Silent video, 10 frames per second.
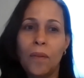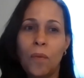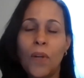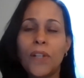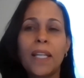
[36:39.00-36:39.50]

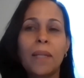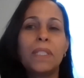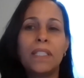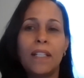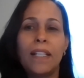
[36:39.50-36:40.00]
work can
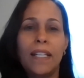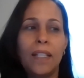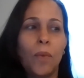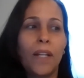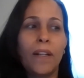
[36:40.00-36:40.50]
be done
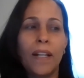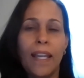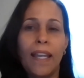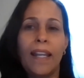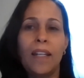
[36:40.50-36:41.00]
anywhere,
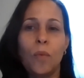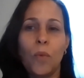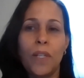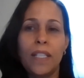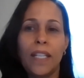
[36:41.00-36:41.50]
and
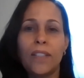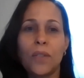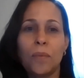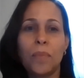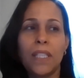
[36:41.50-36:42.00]
we need
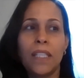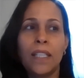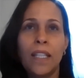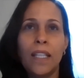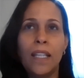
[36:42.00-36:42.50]
to
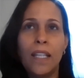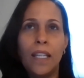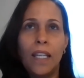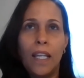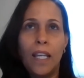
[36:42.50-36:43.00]
be
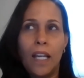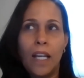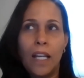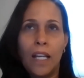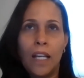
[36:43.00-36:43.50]

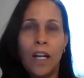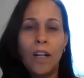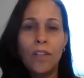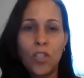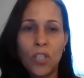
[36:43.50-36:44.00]

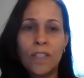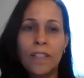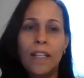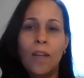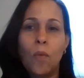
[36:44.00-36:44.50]
conscious
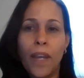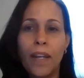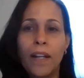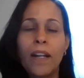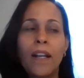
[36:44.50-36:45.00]
and
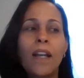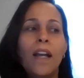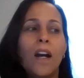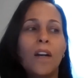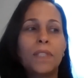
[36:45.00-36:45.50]
aware
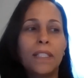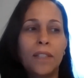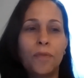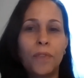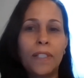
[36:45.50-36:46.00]
of the
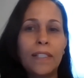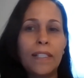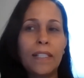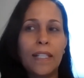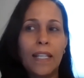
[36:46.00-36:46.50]

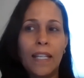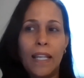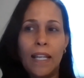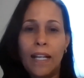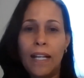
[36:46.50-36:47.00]
different,
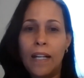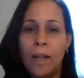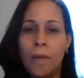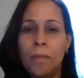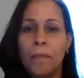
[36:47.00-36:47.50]

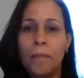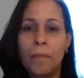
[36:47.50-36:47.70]
of